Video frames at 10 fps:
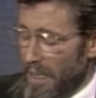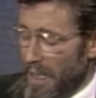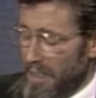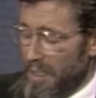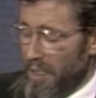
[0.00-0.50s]

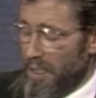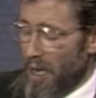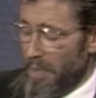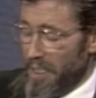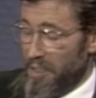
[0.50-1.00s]
as in a
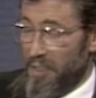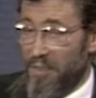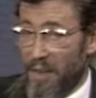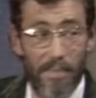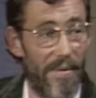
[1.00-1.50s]
comic
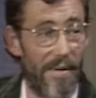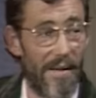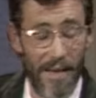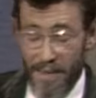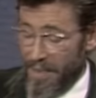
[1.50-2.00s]
strip.
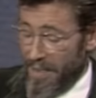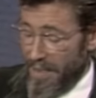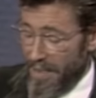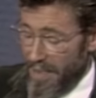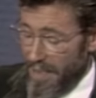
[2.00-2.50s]

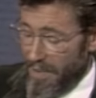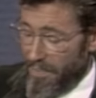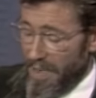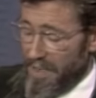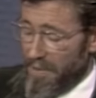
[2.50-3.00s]

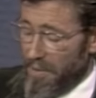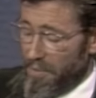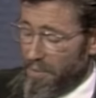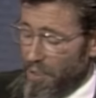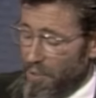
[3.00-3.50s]
Peter
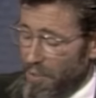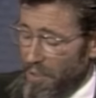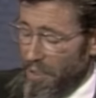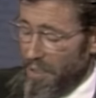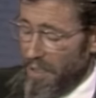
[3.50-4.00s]
O'Toole,